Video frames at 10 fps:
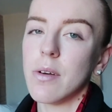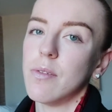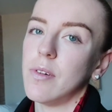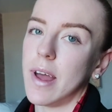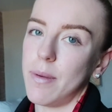
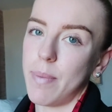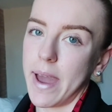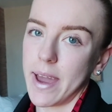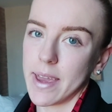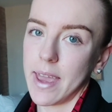fly
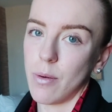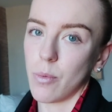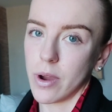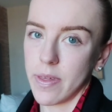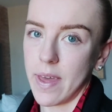back and
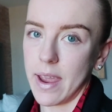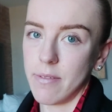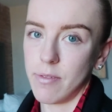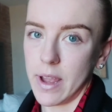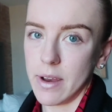work that
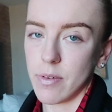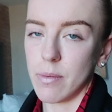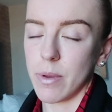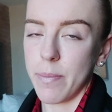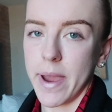flight
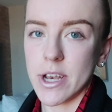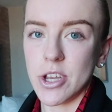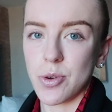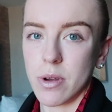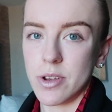from Quebec to
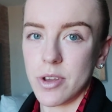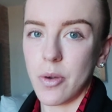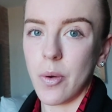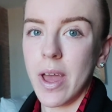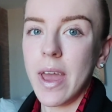
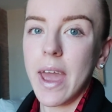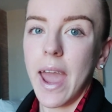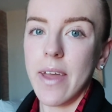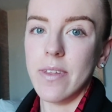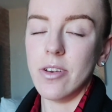Toronto
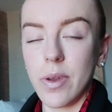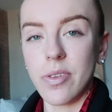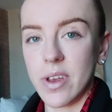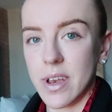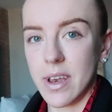and then
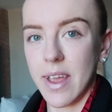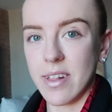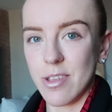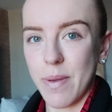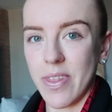Houston and
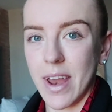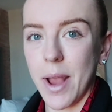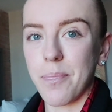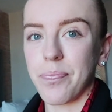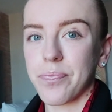then spend the
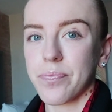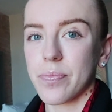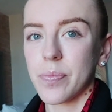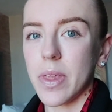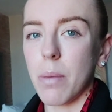night.
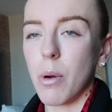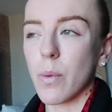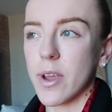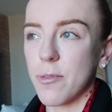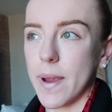But
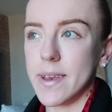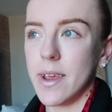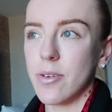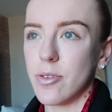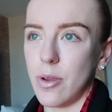we're
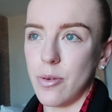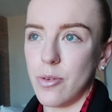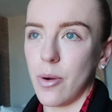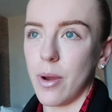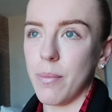expecting a
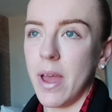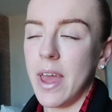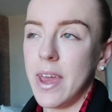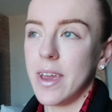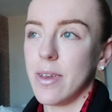snowstorm.
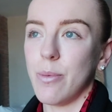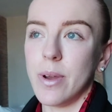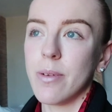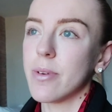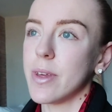You
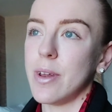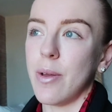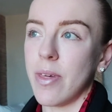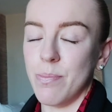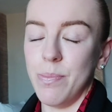wouldn't really
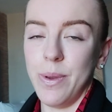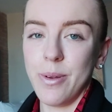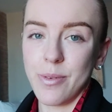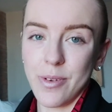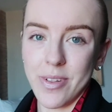know that's
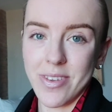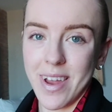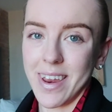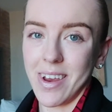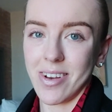beautiful and
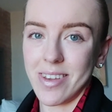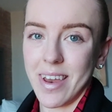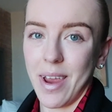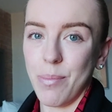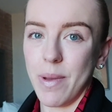sunny here
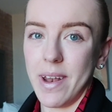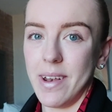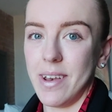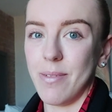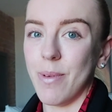today, but
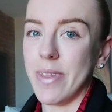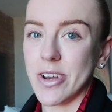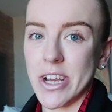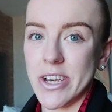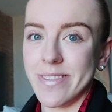weather
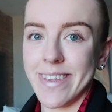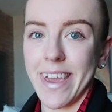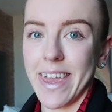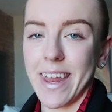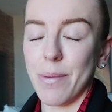changes
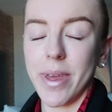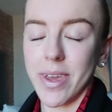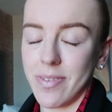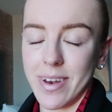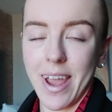like in a
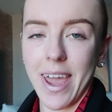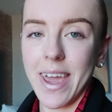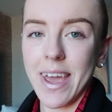blink of an eye.